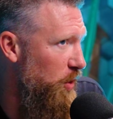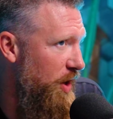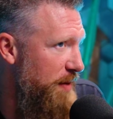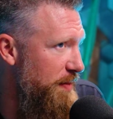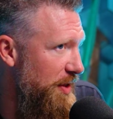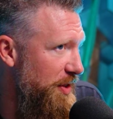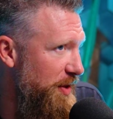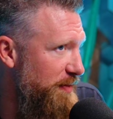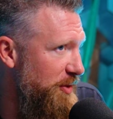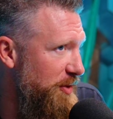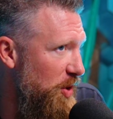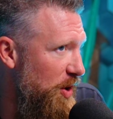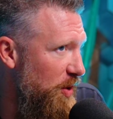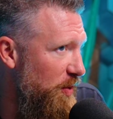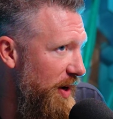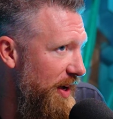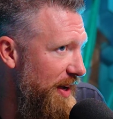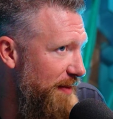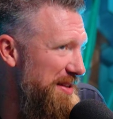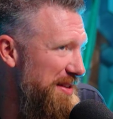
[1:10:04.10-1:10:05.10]
I don't worry about them
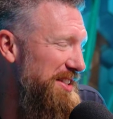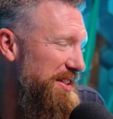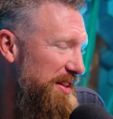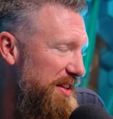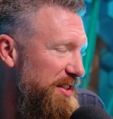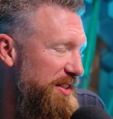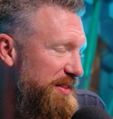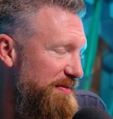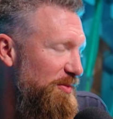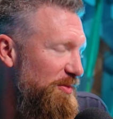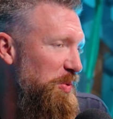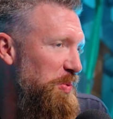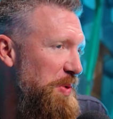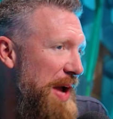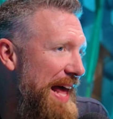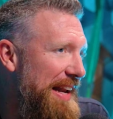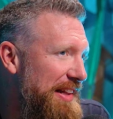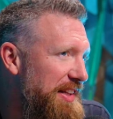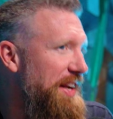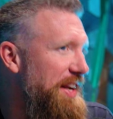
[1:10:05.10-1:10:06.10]
going away. I mean, yeah. there's
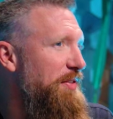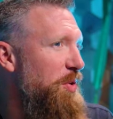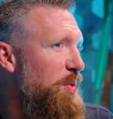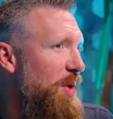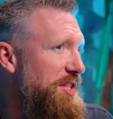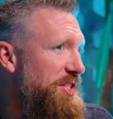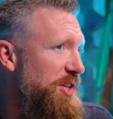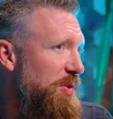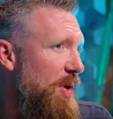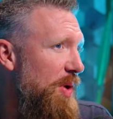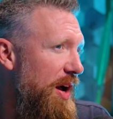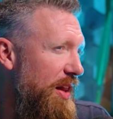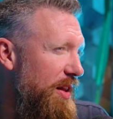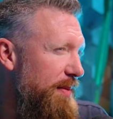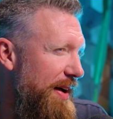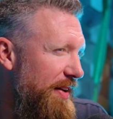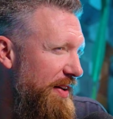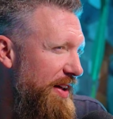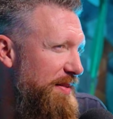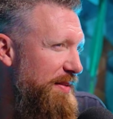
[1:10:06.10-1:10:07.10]
rattling every once in a
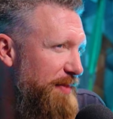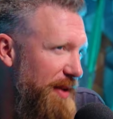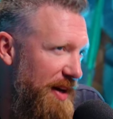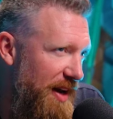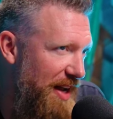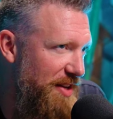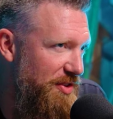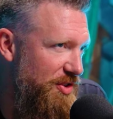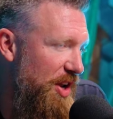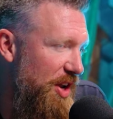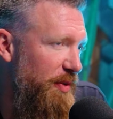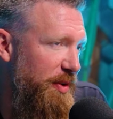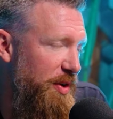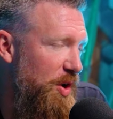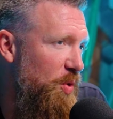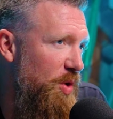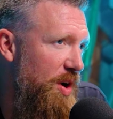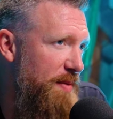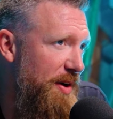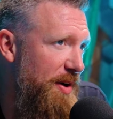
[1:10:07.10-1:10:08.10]
while about it, yeah. but I
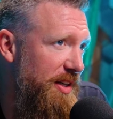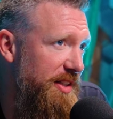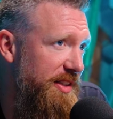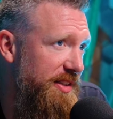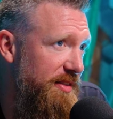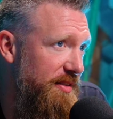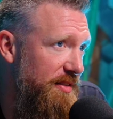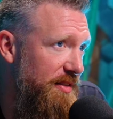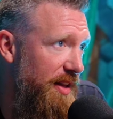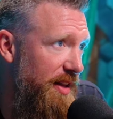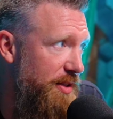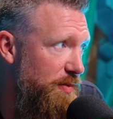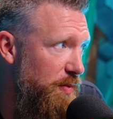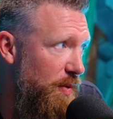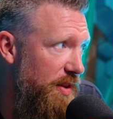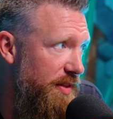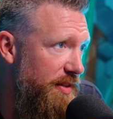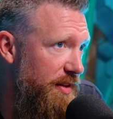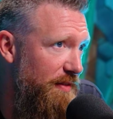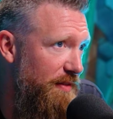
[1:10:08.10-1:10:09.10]
generally don't worry about it because
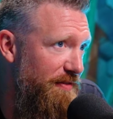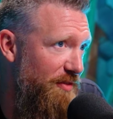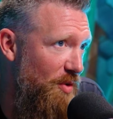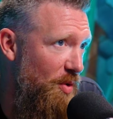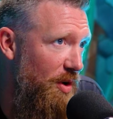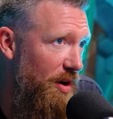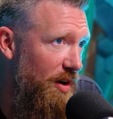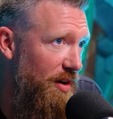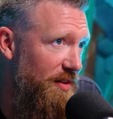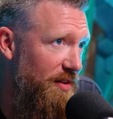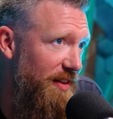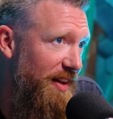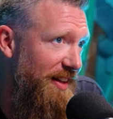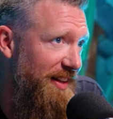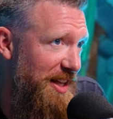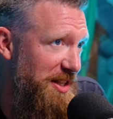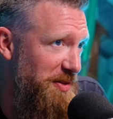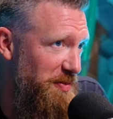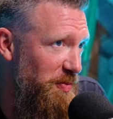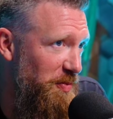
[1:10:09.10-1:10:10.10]
that's what they're for.
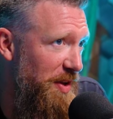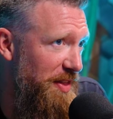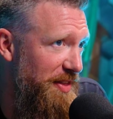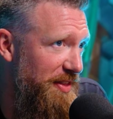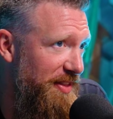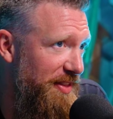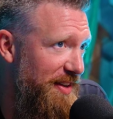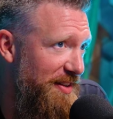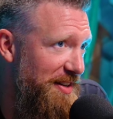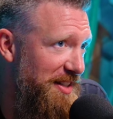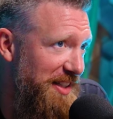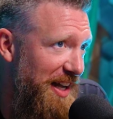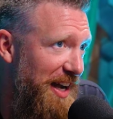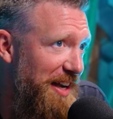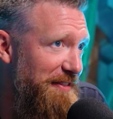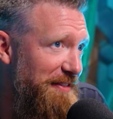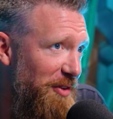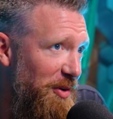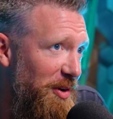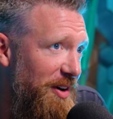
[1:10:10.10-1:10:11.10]
Right. That's mm-hmm. what they're
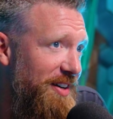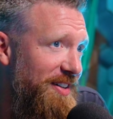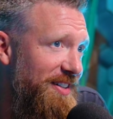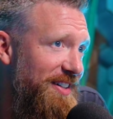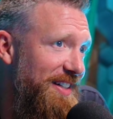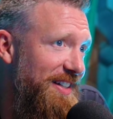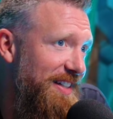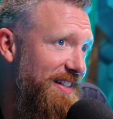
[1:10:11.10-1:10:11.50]
designed and for.